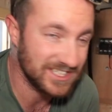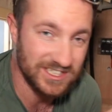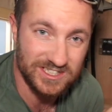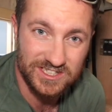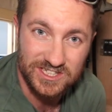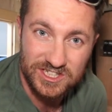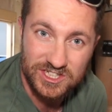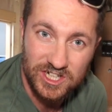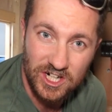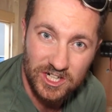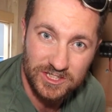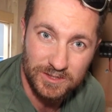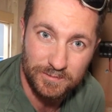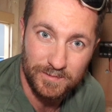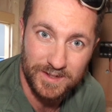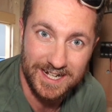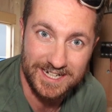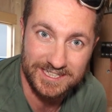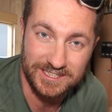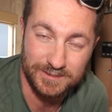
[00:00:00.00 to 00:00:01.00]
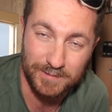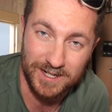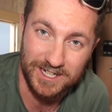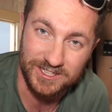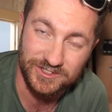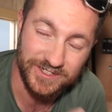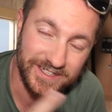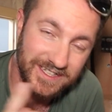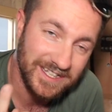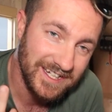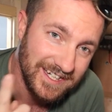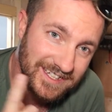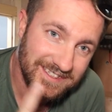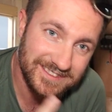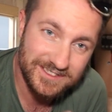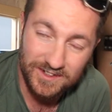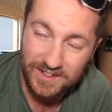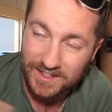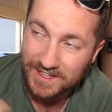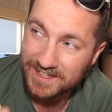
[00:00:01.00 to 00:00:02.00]
just to charge up the leisure battery
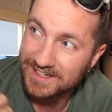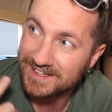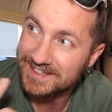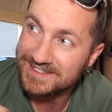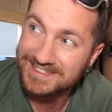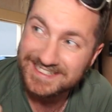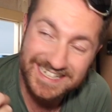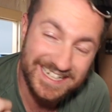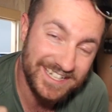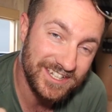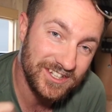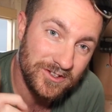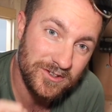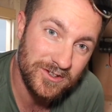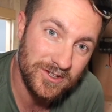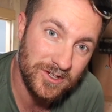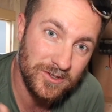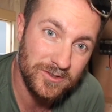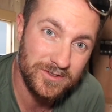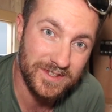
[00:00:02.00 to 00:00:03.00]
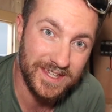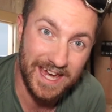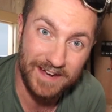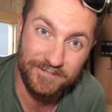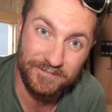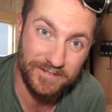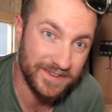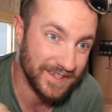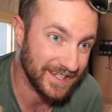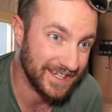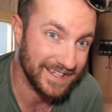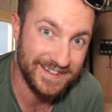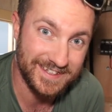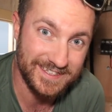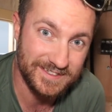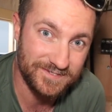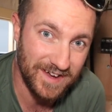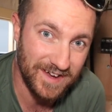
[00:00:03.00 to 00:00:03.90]
so I can continue using everything in this